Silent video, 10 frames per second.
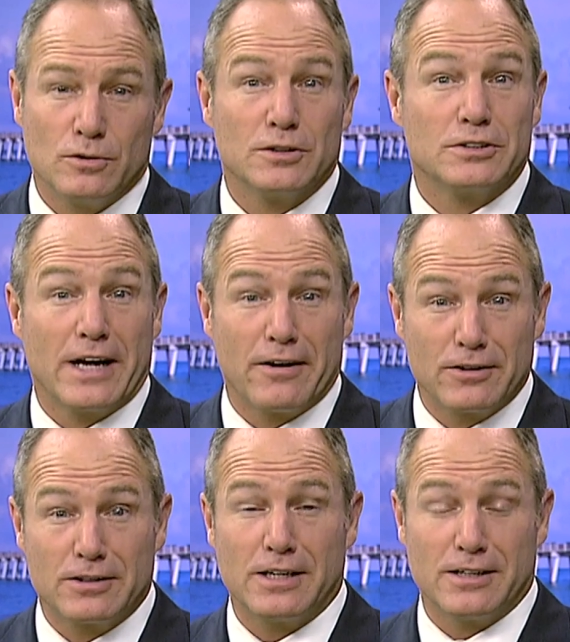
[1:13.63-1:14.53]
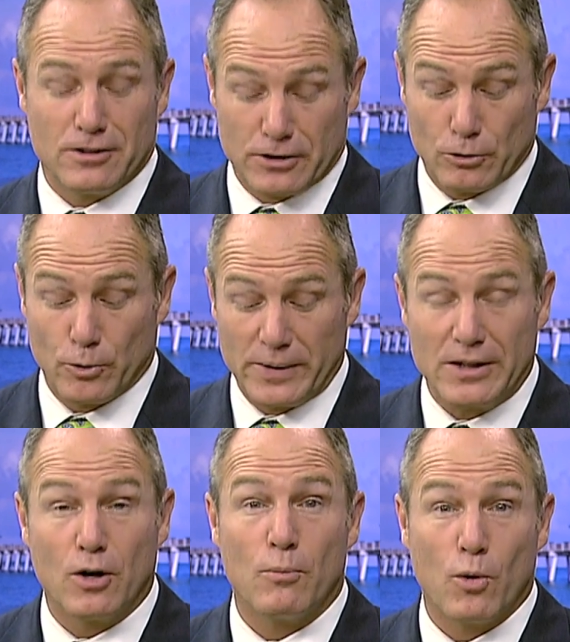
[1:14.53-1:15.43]
has guaranteed that there will be
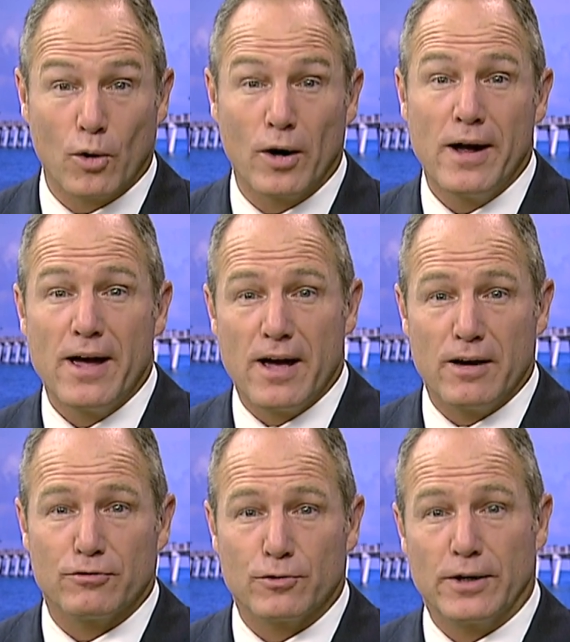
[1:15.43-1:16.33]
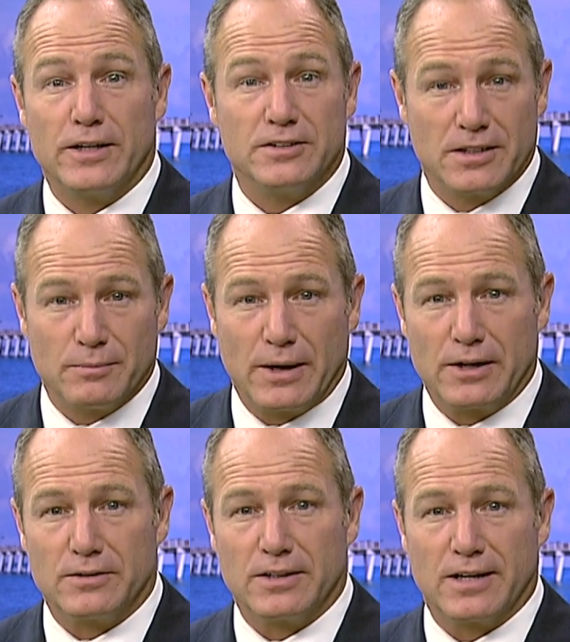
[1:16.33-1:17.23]
no more F grades in
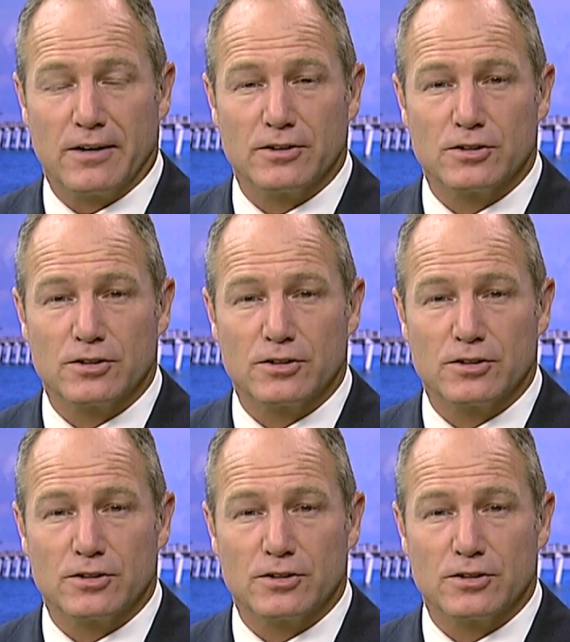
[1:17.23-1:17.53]
Manatee County